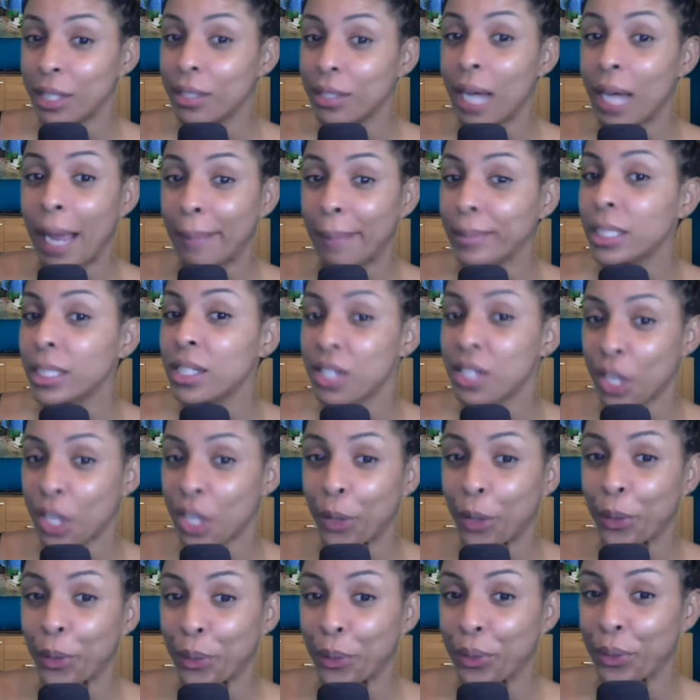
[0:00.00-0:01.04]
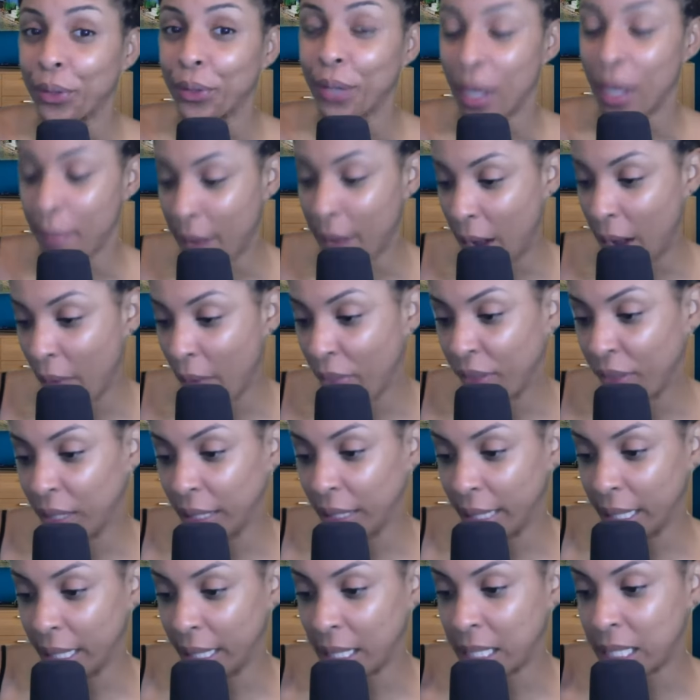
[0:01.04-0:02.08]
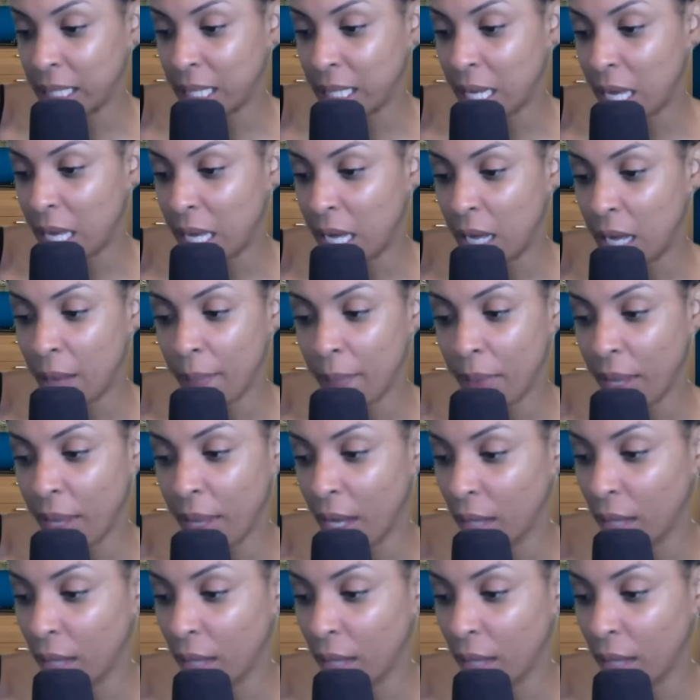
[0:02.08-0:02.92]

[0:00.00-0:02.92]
I'm concerned about the Lynx. Um,